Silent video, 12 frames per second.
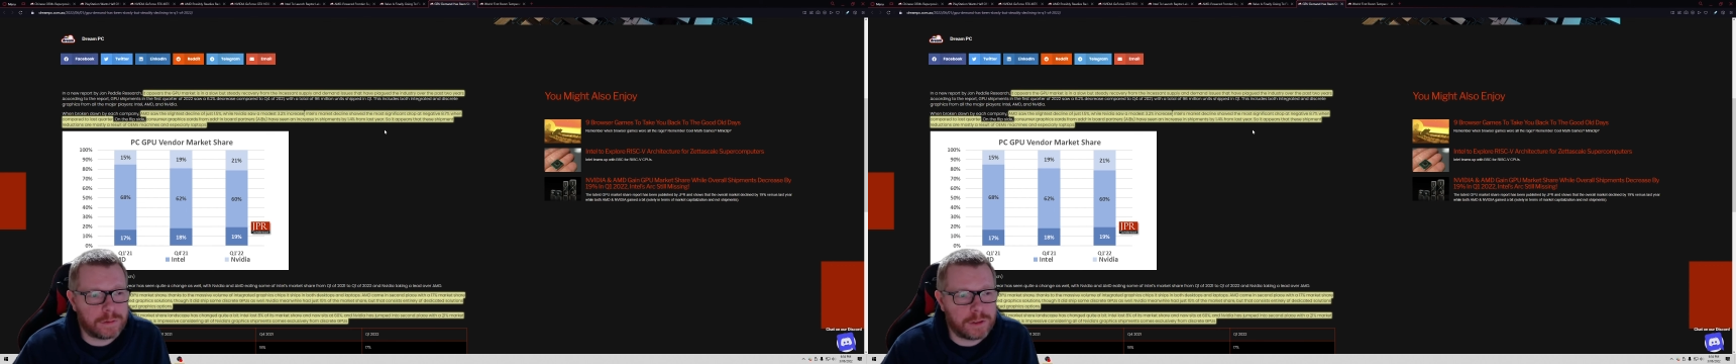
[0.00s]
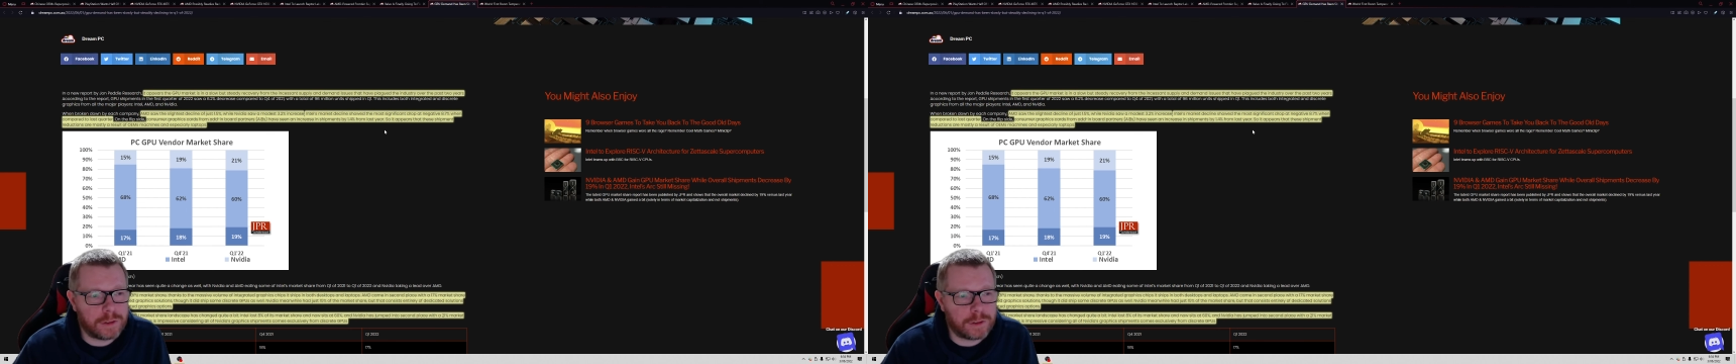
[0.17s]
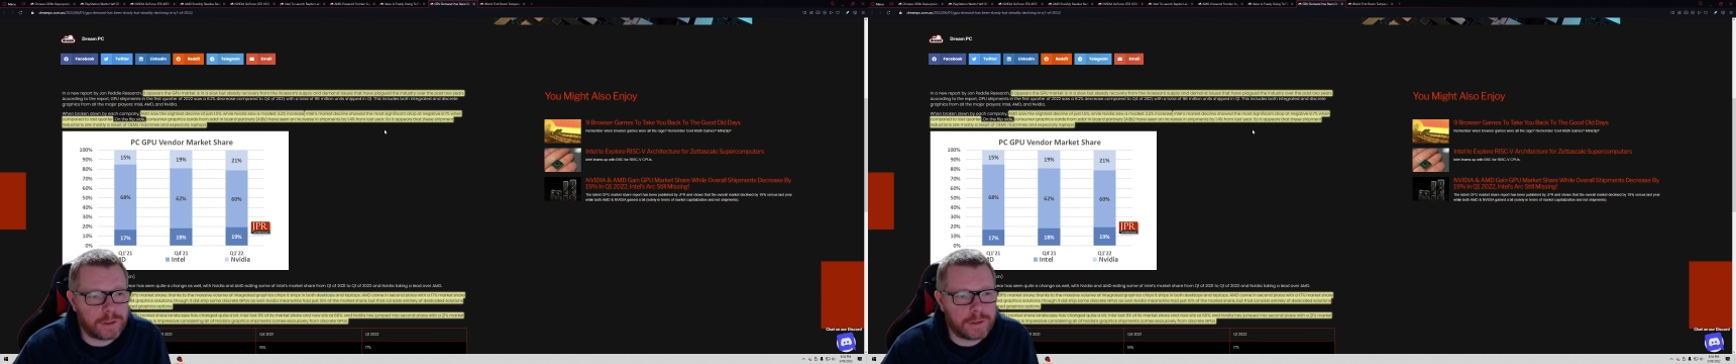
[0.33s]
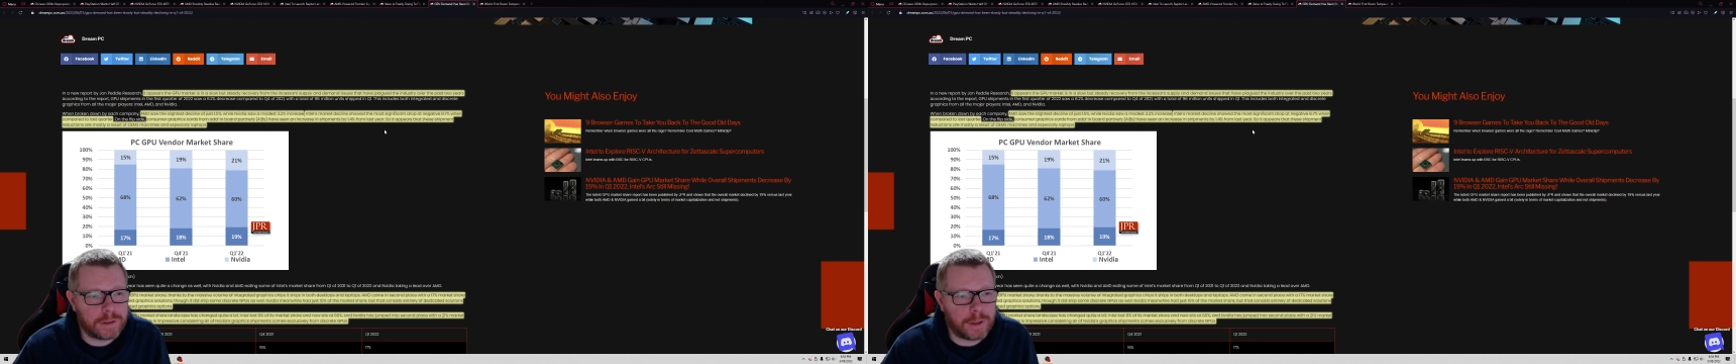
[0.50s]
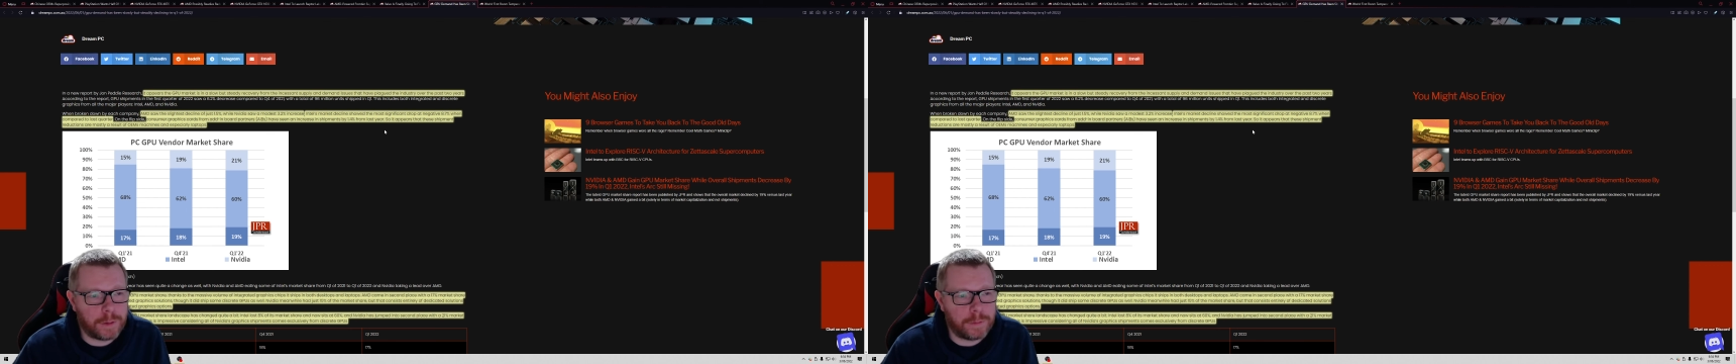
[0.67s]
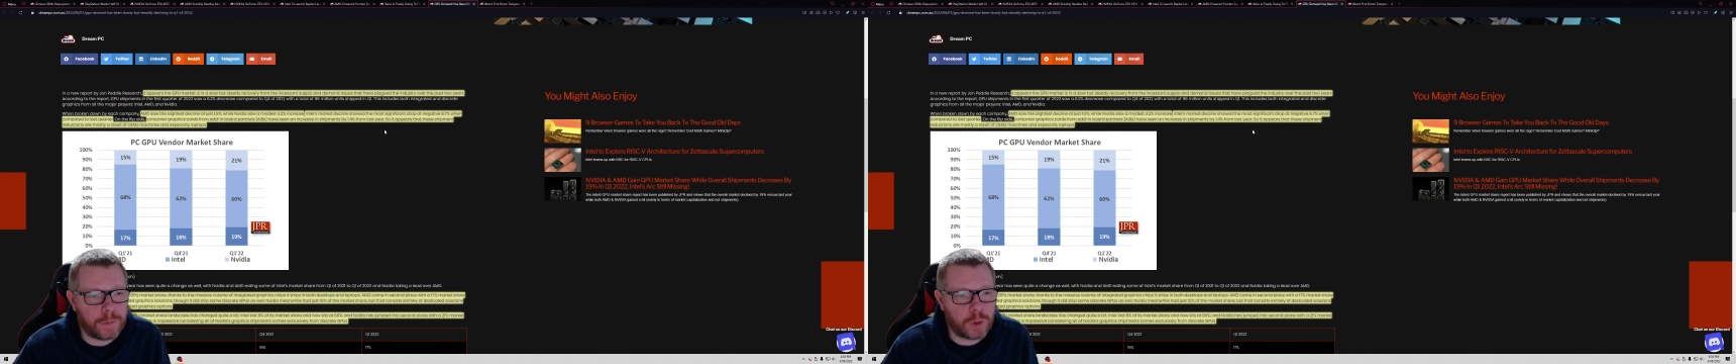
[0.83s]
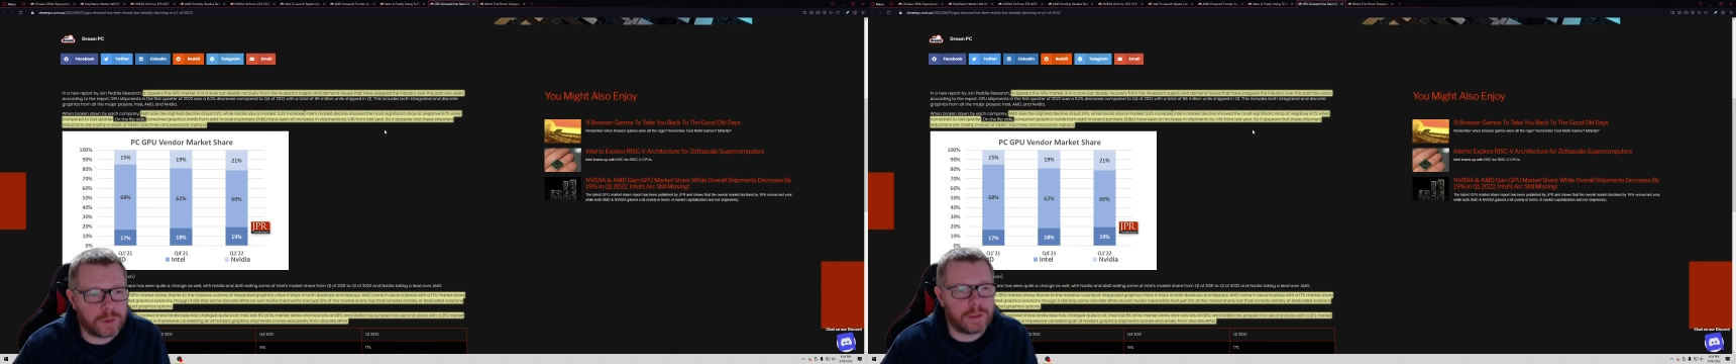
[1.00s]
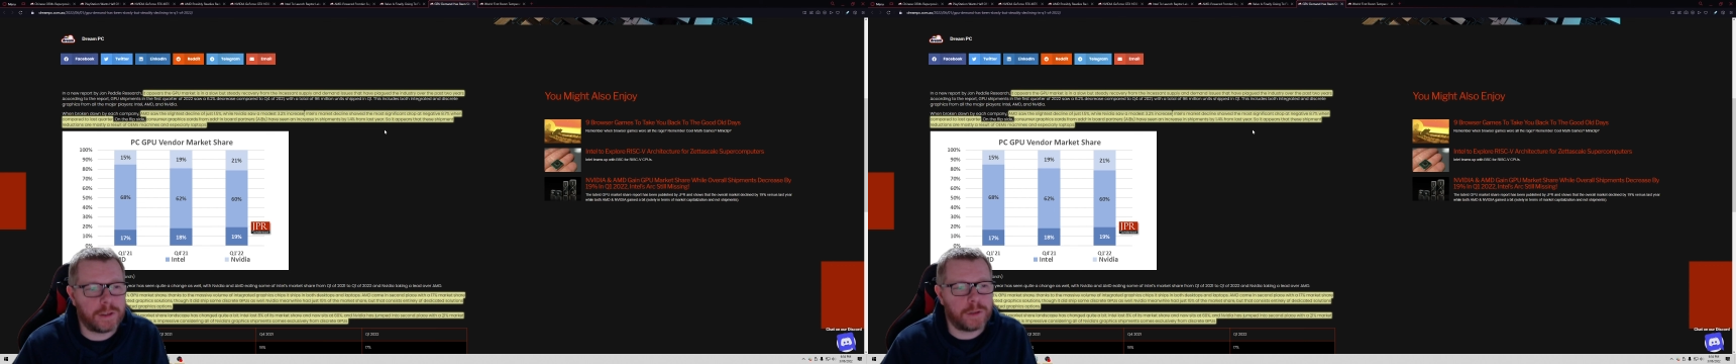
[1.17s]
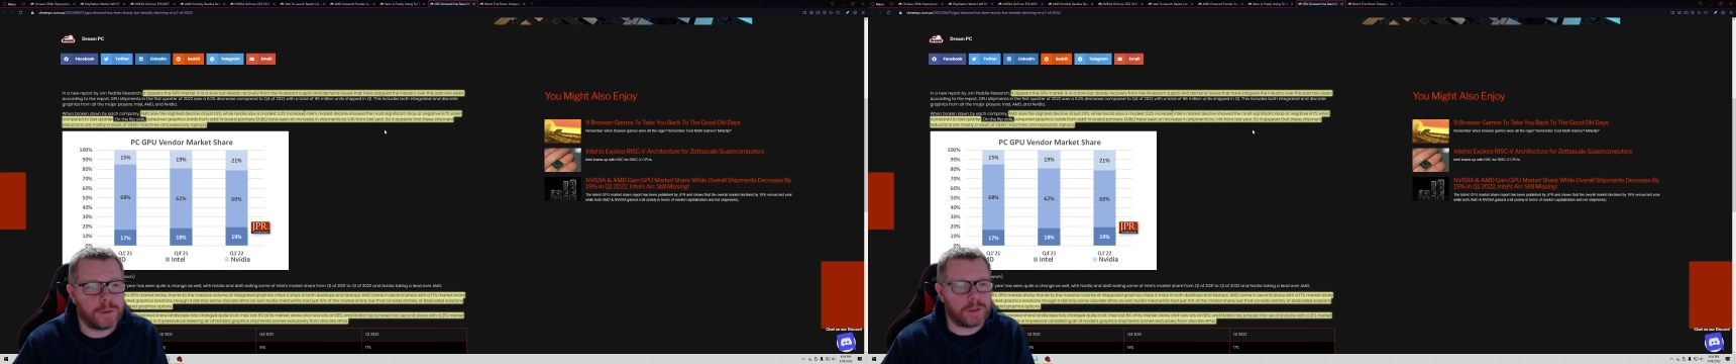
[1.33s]
reductions are
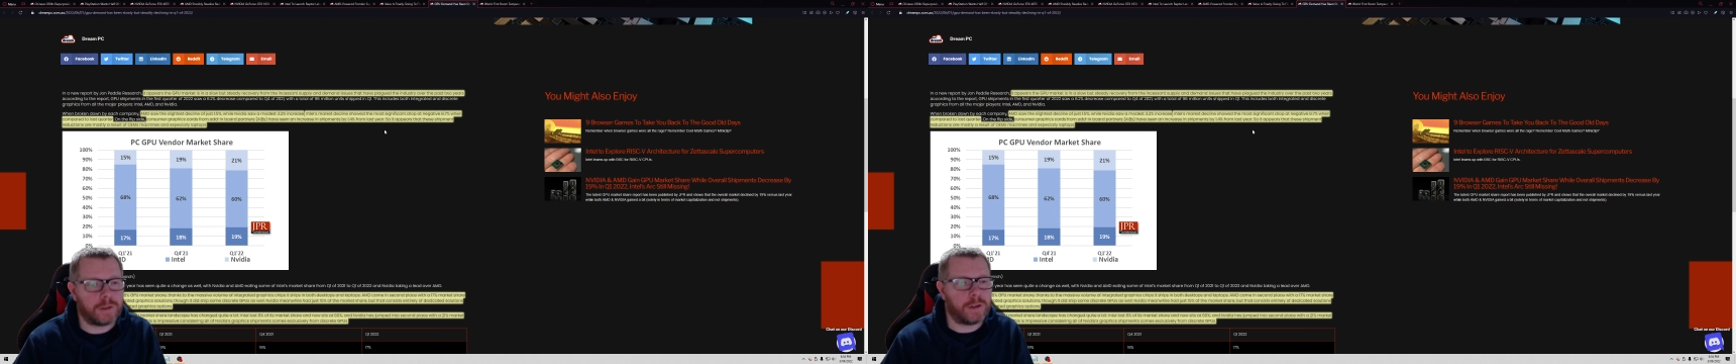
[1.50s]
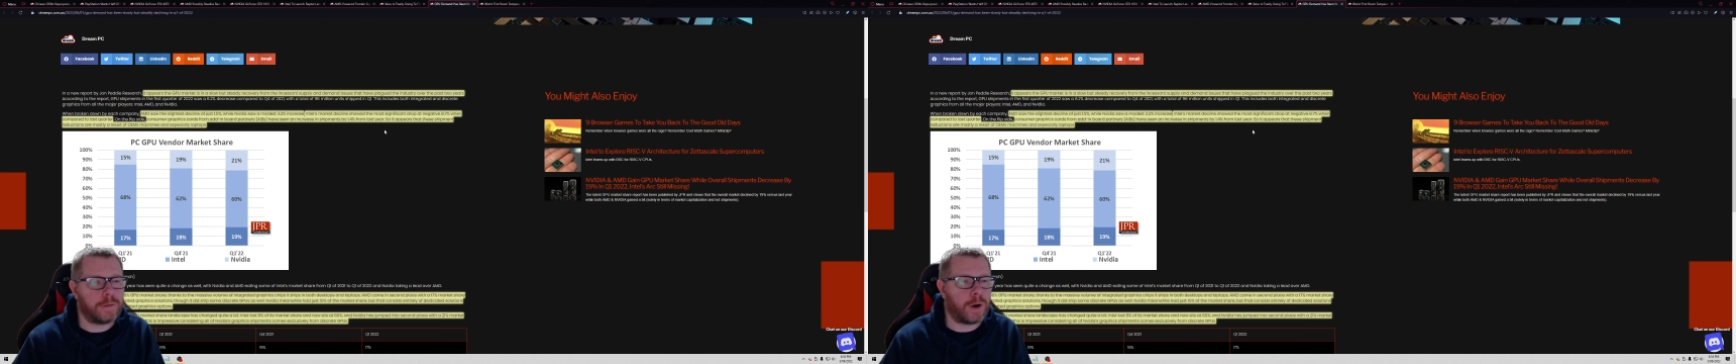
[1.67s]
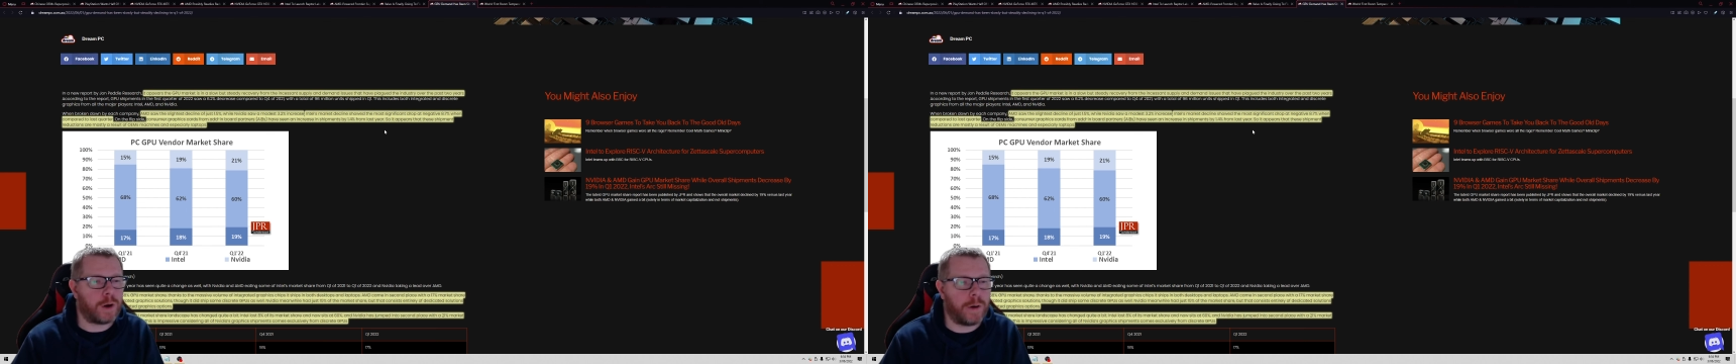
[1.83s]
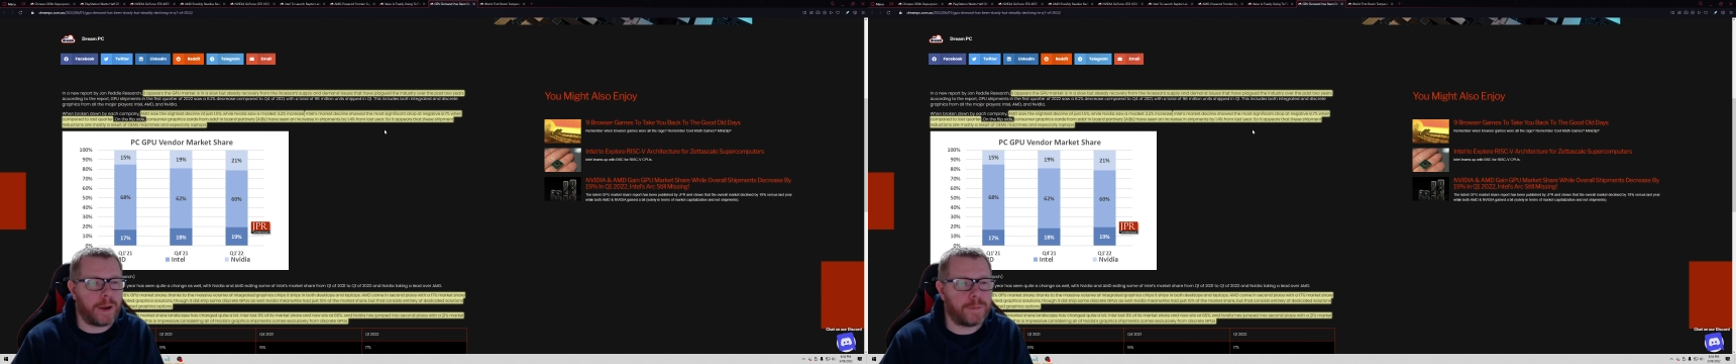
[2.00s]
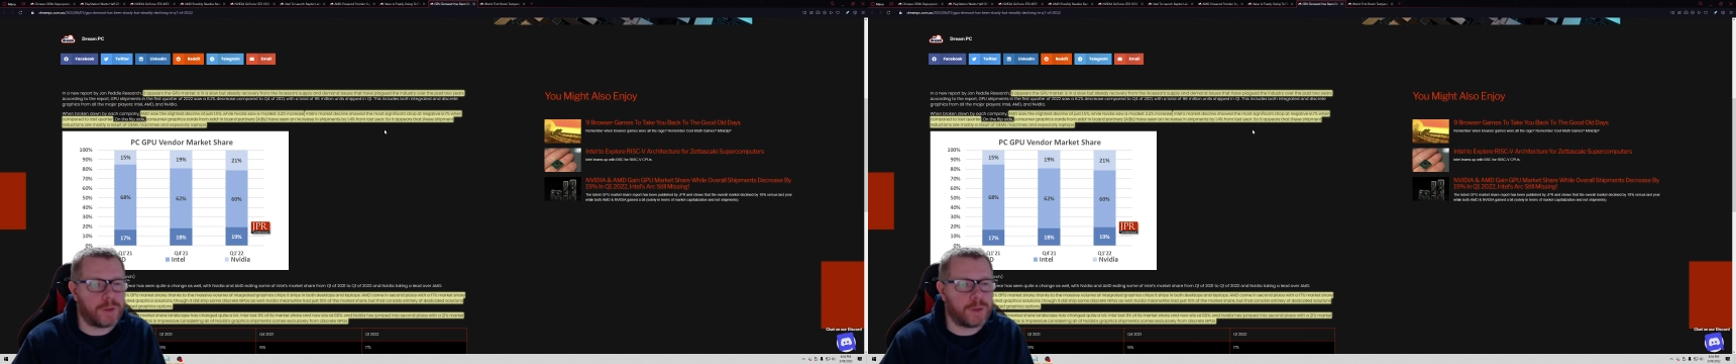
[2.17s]
mostly a result of OEM